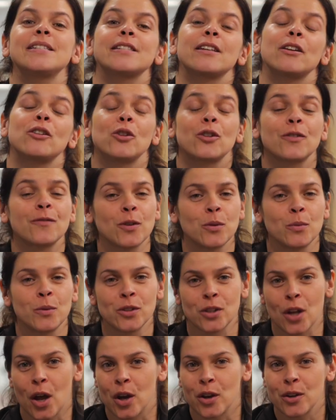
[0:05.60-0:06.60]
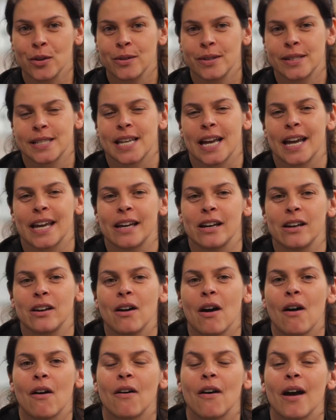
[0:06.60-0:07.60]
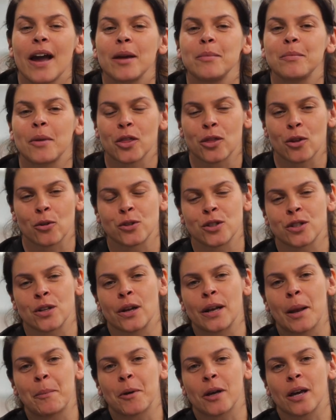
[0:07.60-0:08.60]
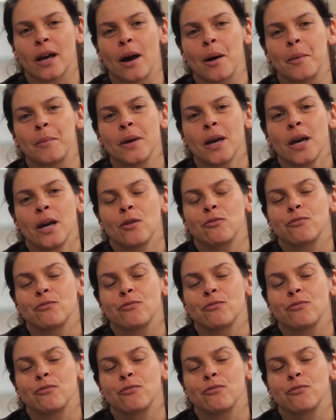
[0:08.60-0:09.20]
As a lot of you will know, Zaya, our 8-month-old snow leopard cub,